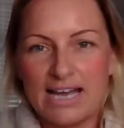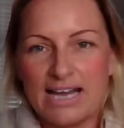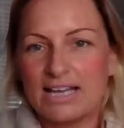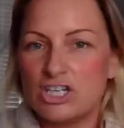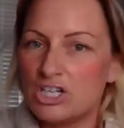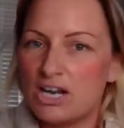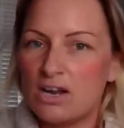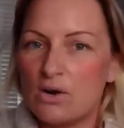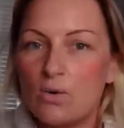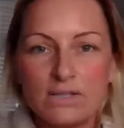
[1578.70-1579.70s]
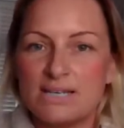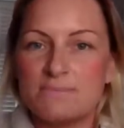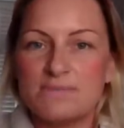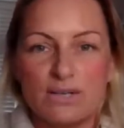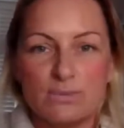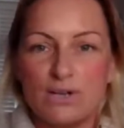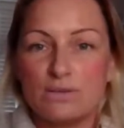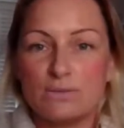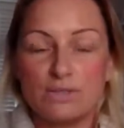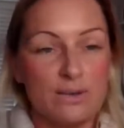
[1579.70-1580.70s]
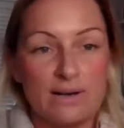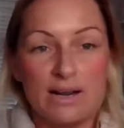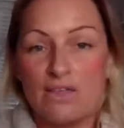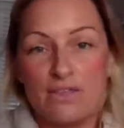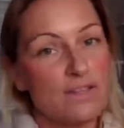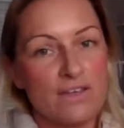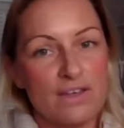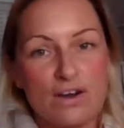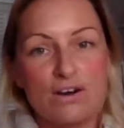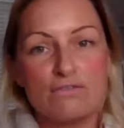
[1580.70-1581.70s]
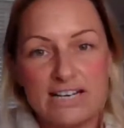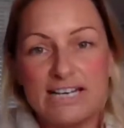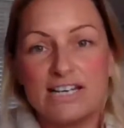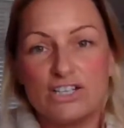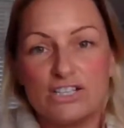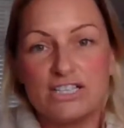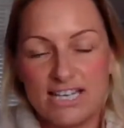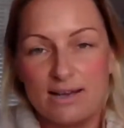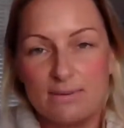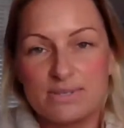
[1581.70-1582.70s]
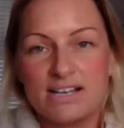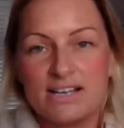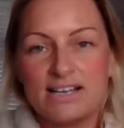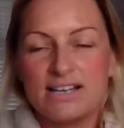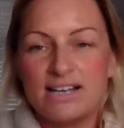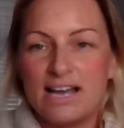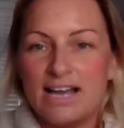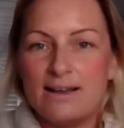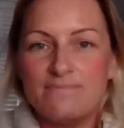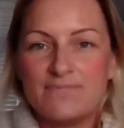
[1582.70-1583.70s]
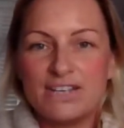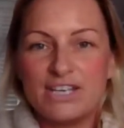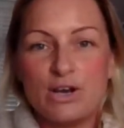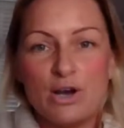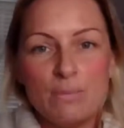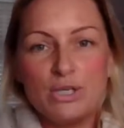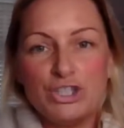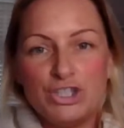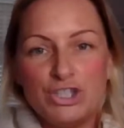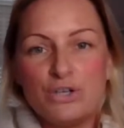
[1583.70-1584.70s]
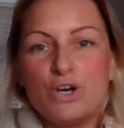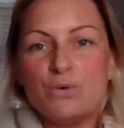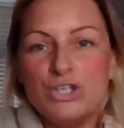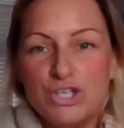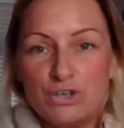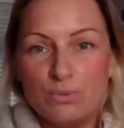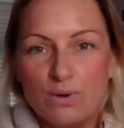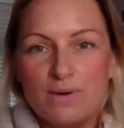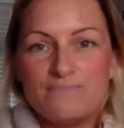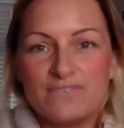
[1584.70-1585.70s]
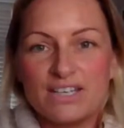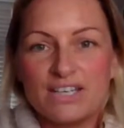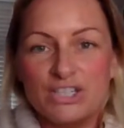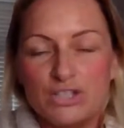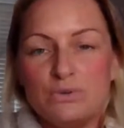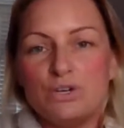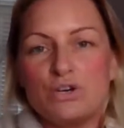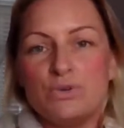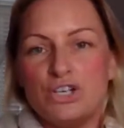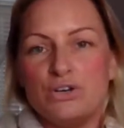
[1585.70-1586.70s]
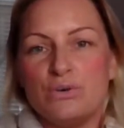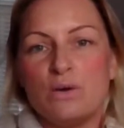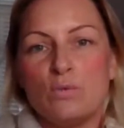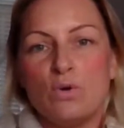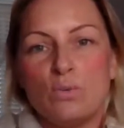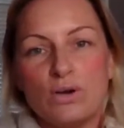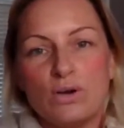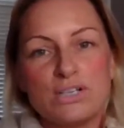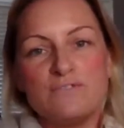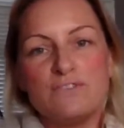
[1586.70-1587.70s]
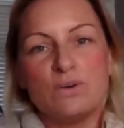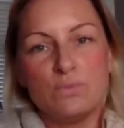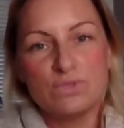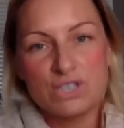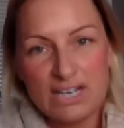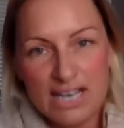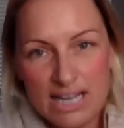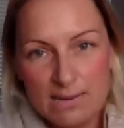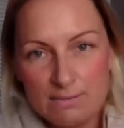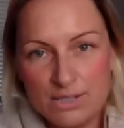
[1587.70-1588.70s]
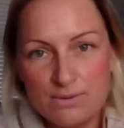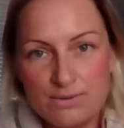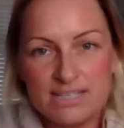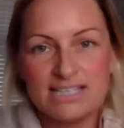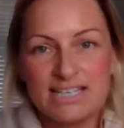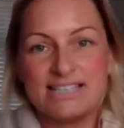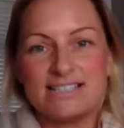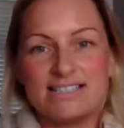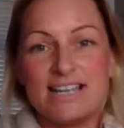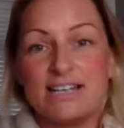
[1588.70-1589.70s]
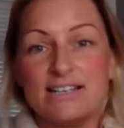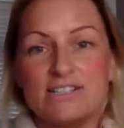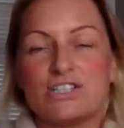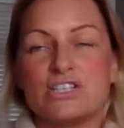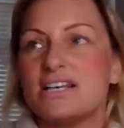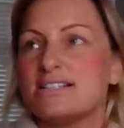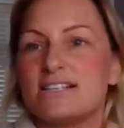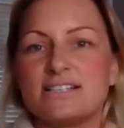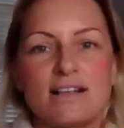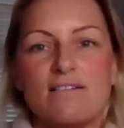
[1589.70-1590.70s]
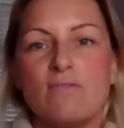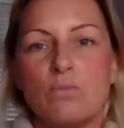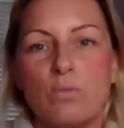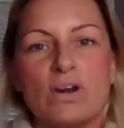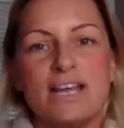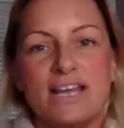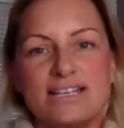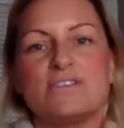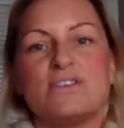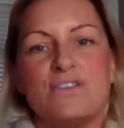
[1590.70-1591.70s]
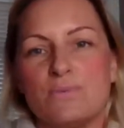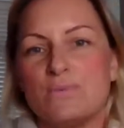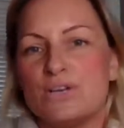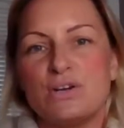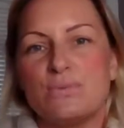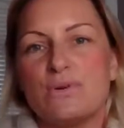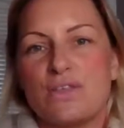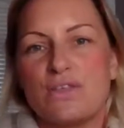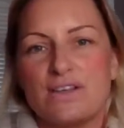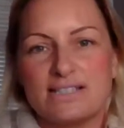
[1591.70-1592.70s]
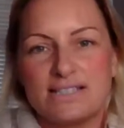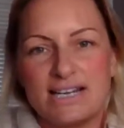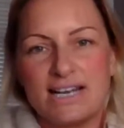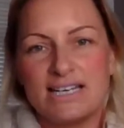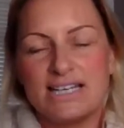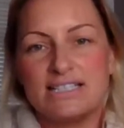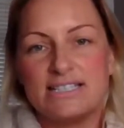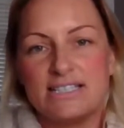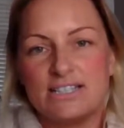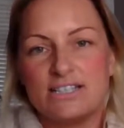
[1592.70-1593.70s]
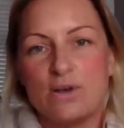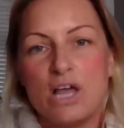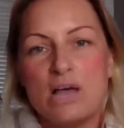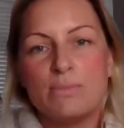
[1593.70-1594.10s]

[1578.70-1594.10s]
And I can share all the tips in the world with you, and I think that they are really good tips. Um, you know, but you know you you know you and what works for you and what's going to help you to stay sane. So just ask yourself, what is the th- you know what are the things that I need to do?